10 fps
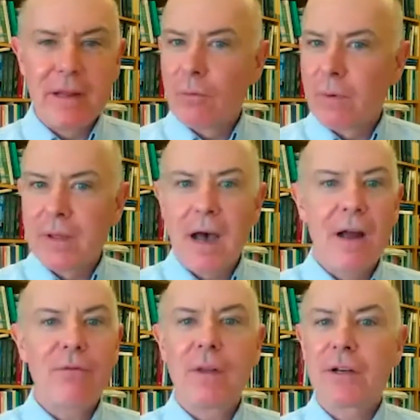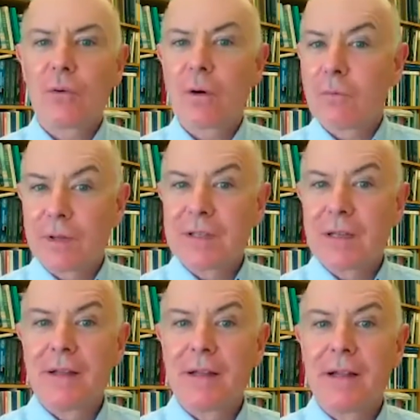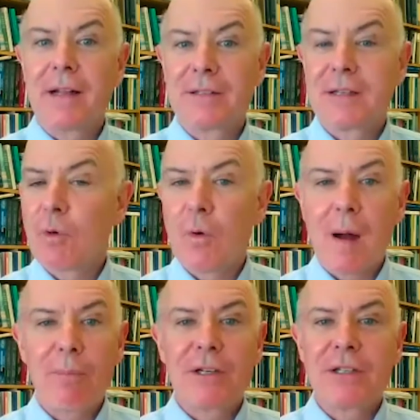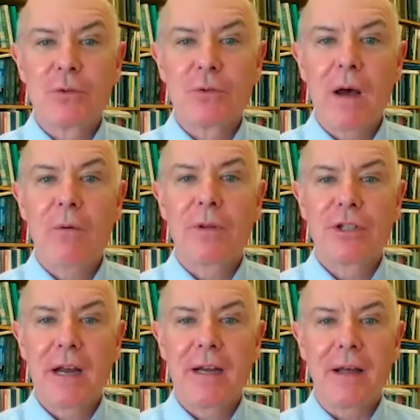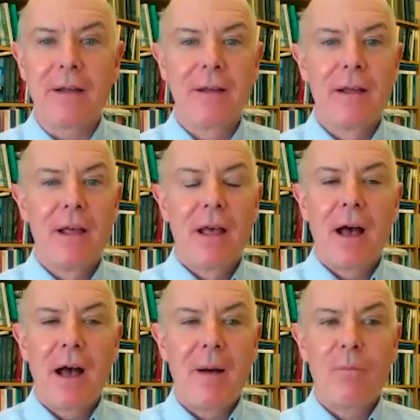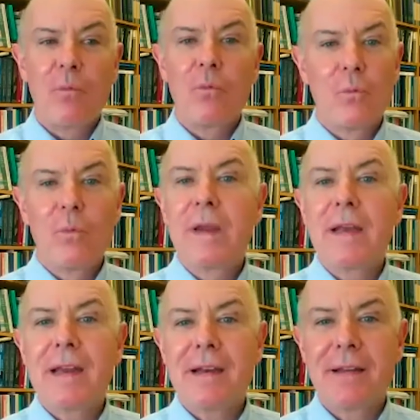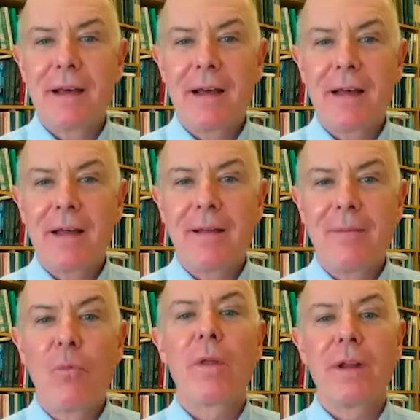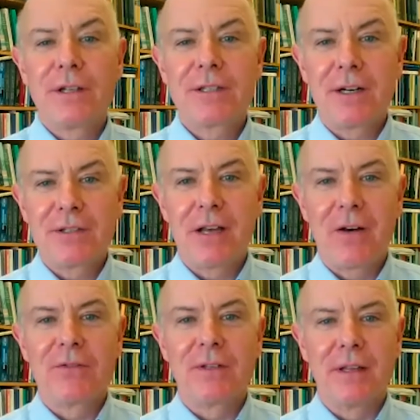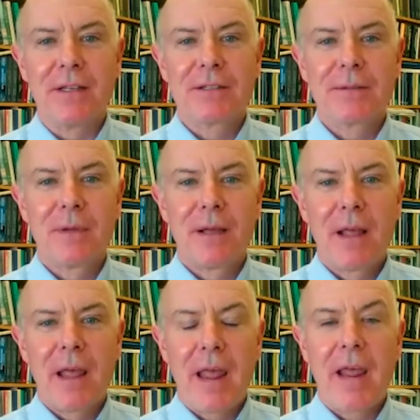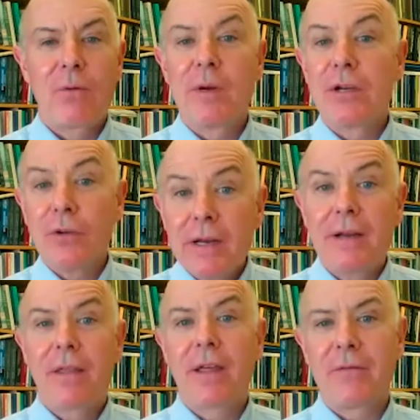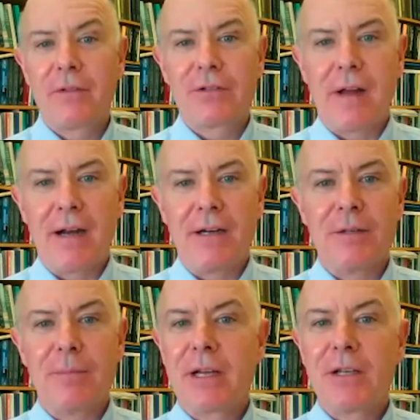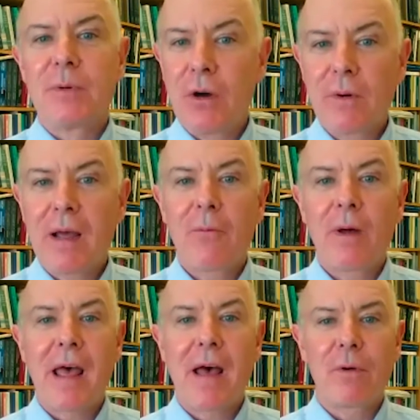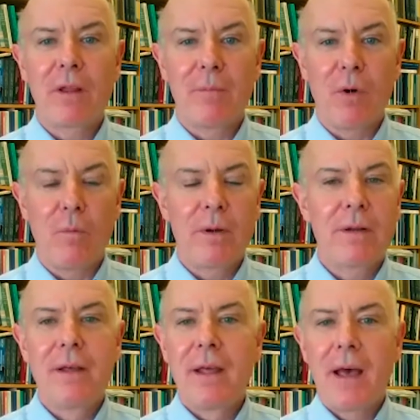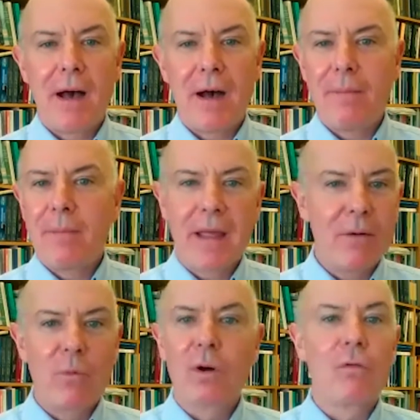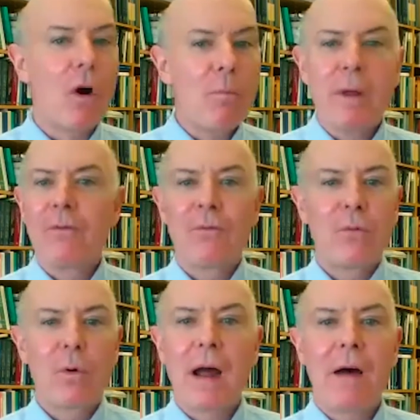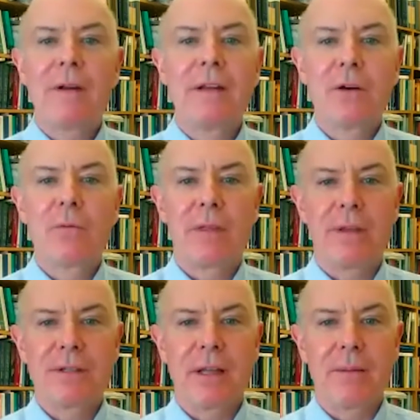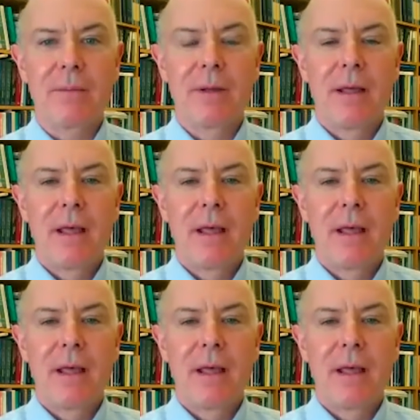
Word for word: either with conflict or with uh, and some cooperation as well with China, um, we need uh, more than just ourselves in this. And we do need to think of a strategy because we don't to have one at the moment, um, and we're groping for how to deal with this thing.